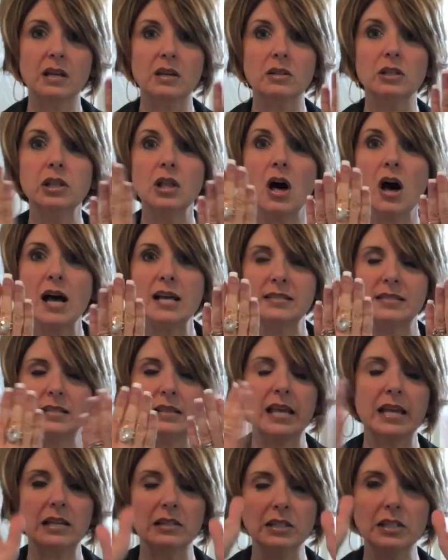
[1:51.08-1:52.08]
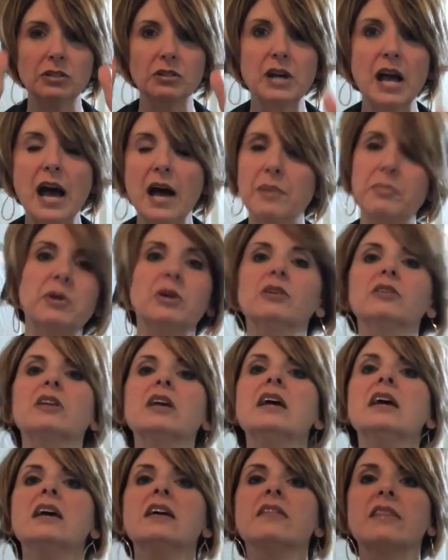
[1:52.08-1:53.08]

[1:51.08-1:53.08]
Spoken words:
closet, like a little cupboard